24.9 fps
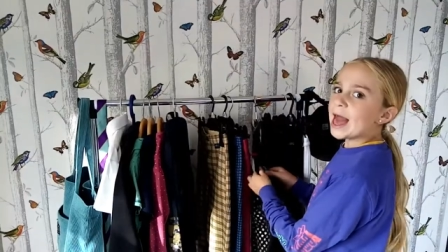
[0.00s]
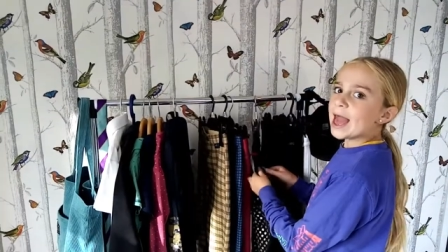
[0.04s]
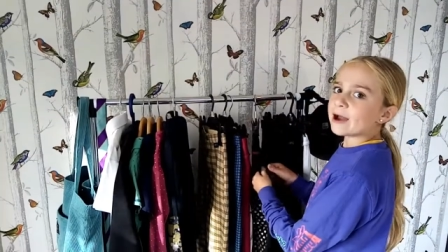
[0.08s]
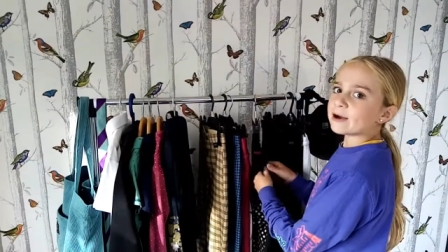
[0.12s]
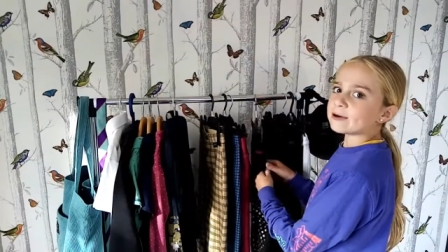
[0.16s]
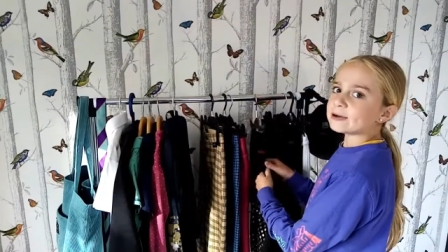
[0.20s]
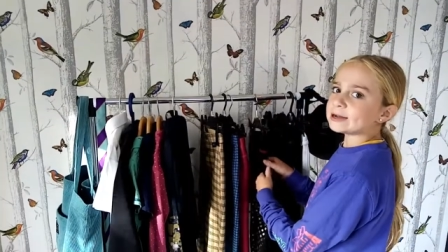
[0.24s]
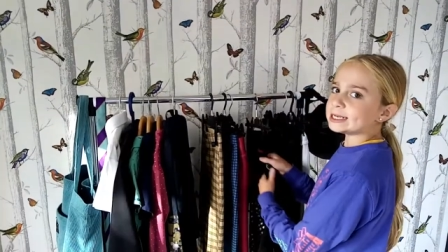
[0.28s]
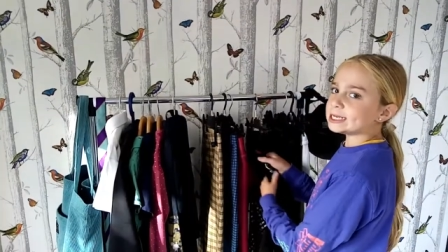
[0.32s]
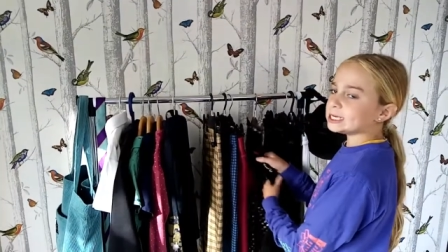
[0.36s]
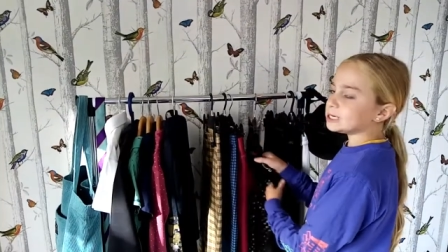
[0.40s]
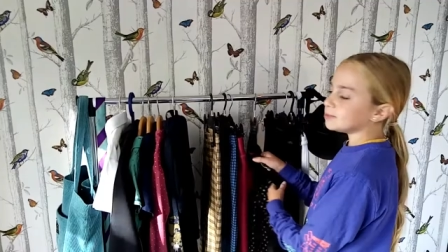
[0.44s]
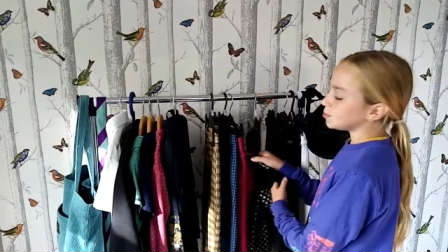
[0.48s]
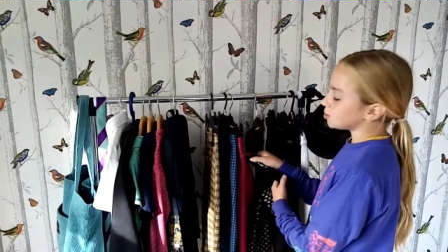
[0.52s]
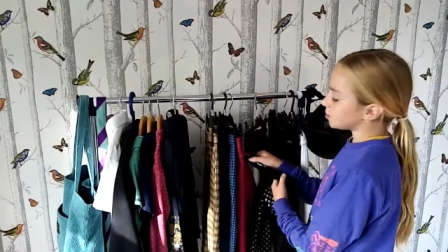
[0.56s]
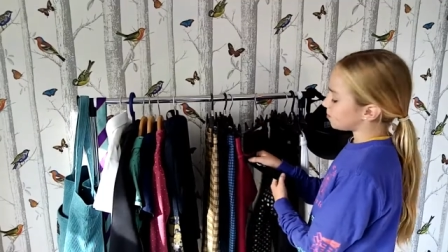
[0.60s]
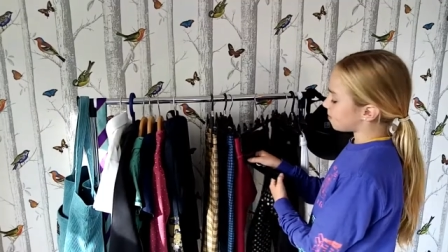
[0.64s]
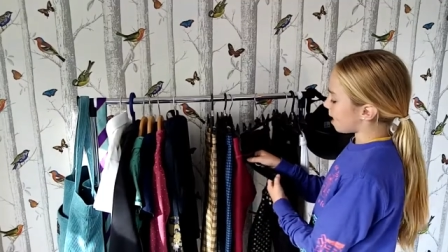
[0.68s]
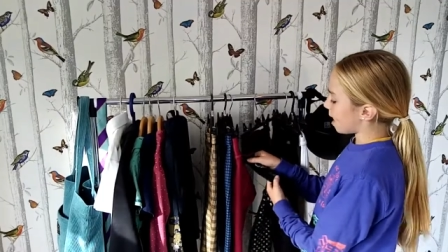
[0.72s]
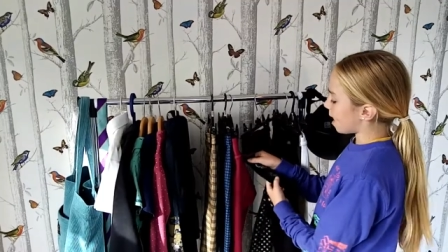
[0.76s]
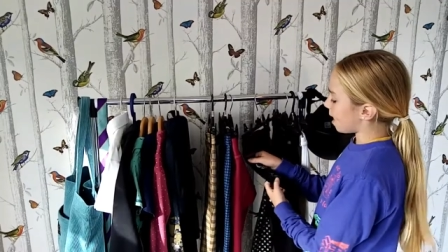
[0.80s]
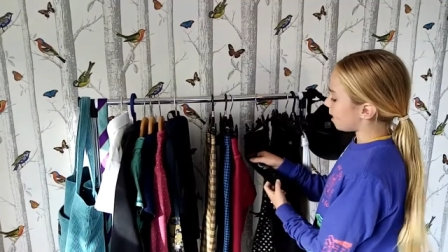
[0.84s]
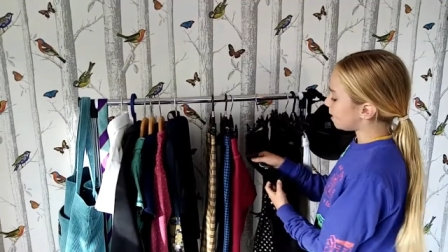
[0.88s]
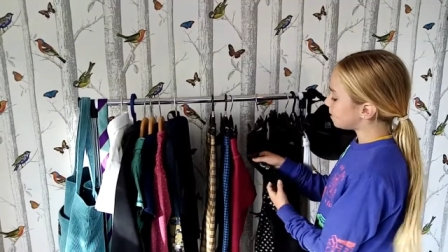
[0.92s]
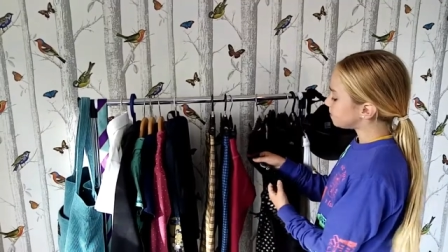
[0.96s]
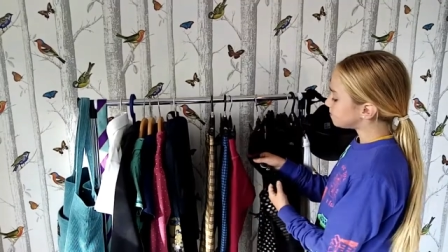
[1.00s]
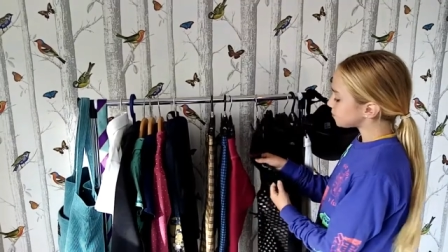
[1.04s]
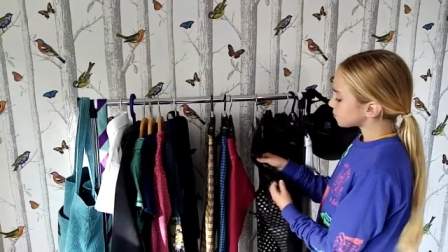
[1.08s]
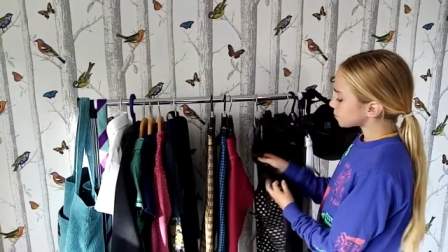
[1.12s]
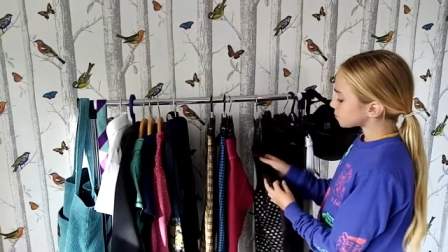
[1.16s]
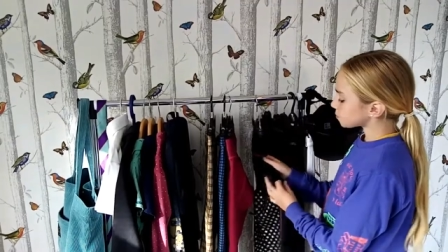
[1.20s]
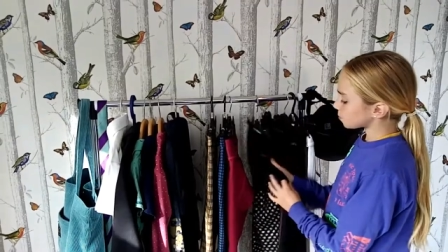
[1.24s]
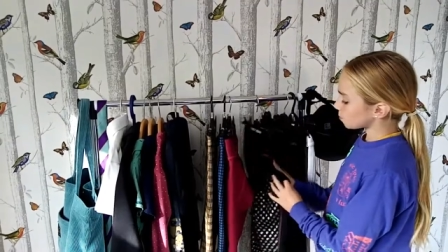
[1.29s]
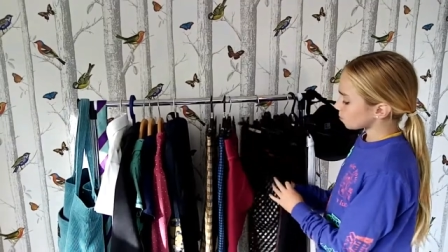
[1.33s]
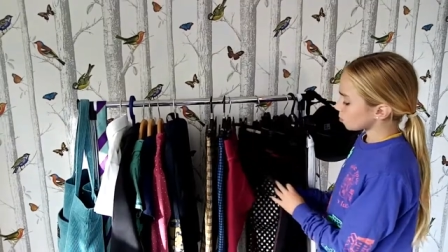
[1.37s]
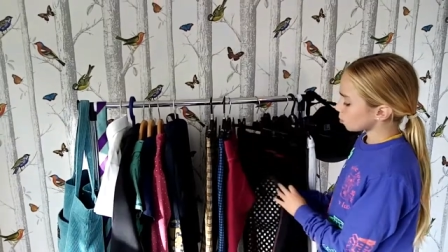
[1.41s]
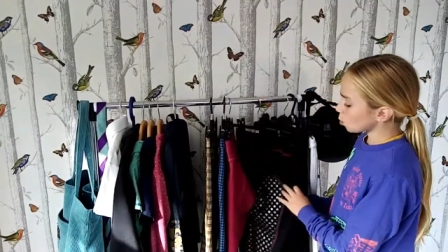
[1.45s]
Equilibre pair
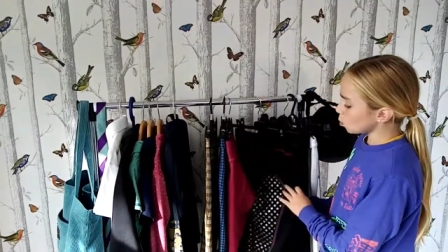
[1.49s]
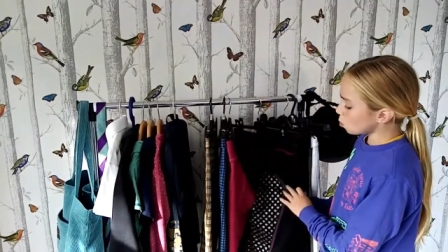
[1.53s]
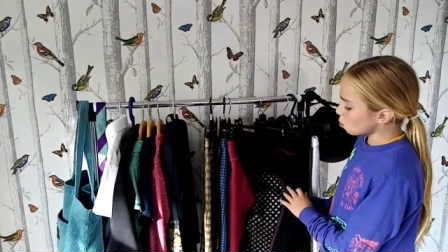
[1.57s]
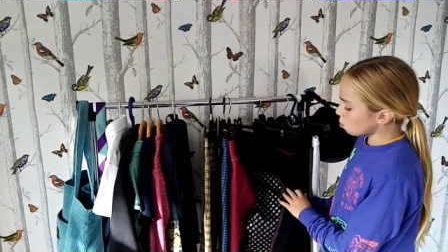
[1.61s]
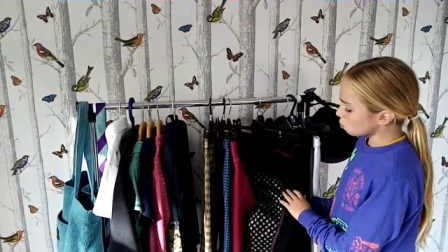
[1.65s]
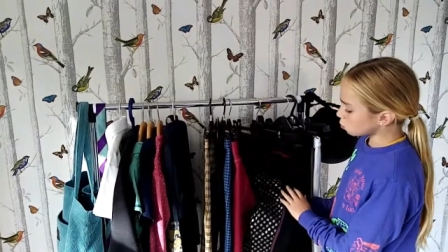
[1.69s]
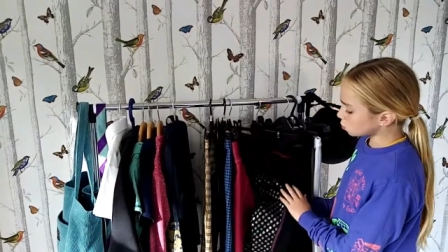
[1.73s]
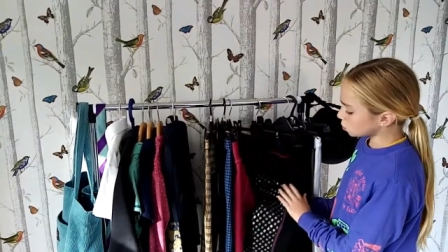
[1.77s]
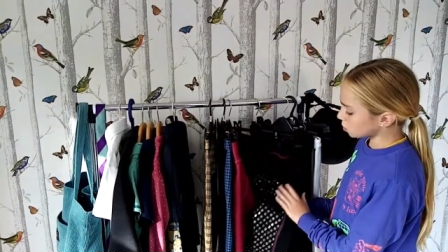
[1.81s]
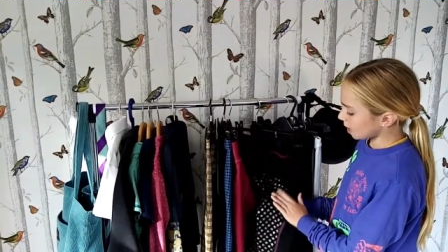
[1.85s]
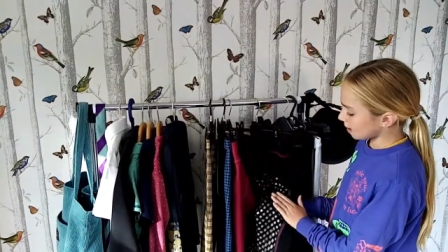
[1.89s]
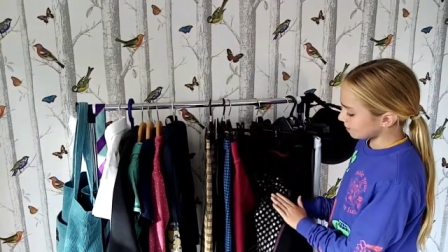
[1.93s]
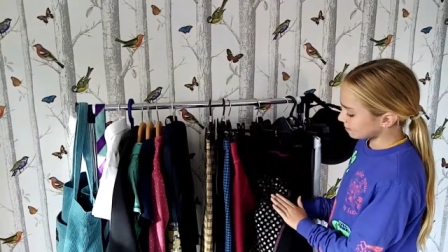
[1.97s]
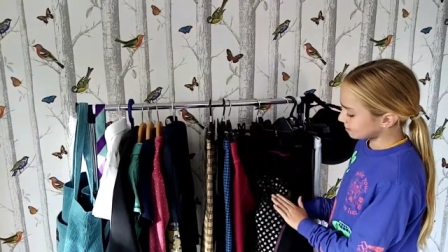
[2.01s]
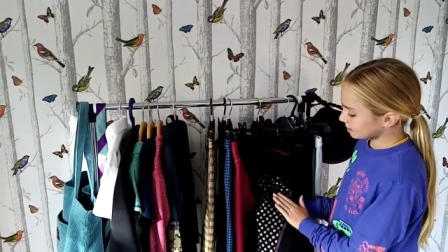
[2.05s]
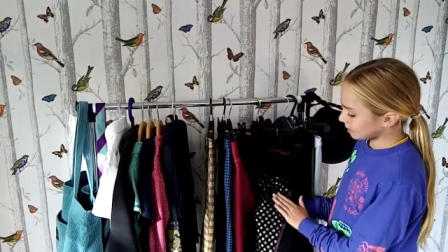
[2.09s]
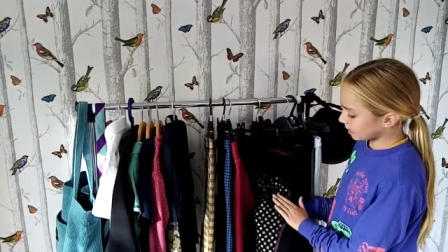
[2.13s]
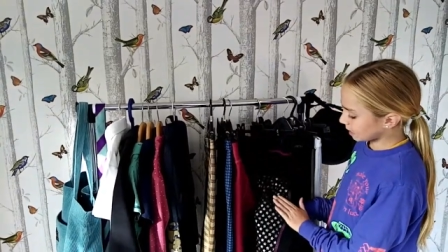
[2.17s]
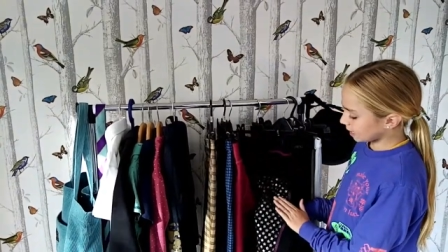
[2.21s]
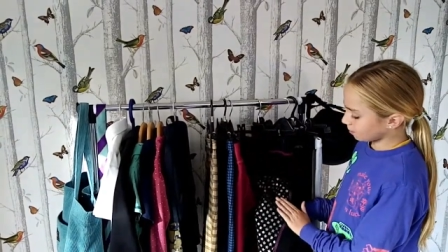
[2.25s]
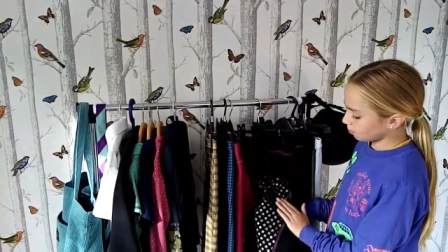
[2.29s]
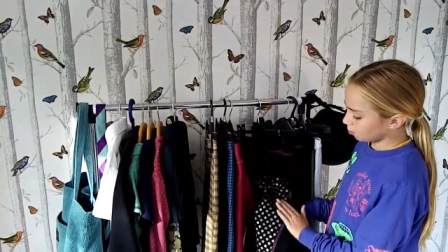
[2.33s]
also have sticky